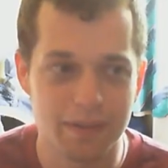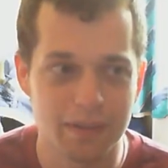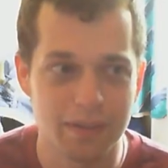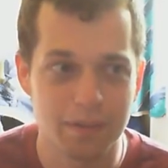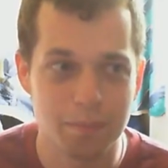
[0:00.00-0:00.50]

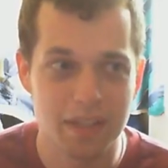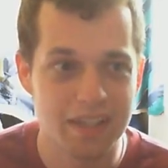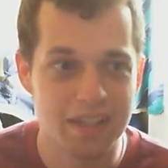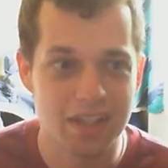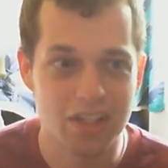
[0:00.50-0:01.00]
sort of
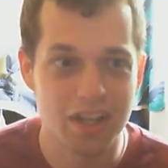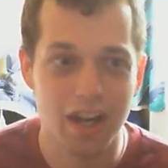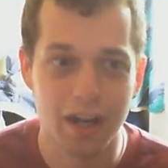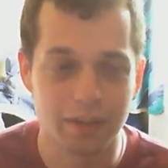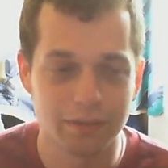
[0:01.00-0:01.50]
beats the shit
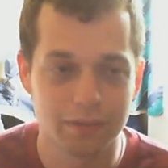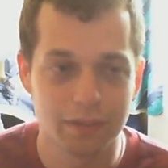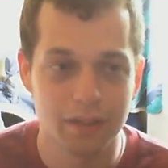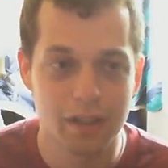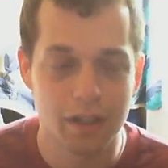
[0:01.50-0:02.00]
out of
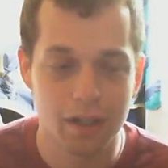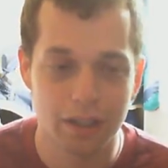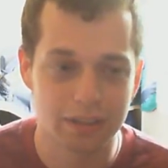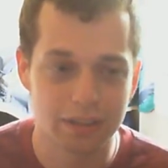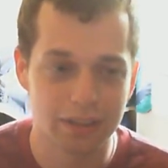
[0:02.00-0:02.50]

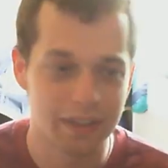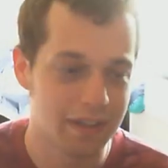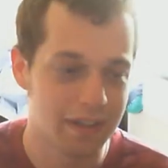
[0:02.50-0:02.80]
Archer, and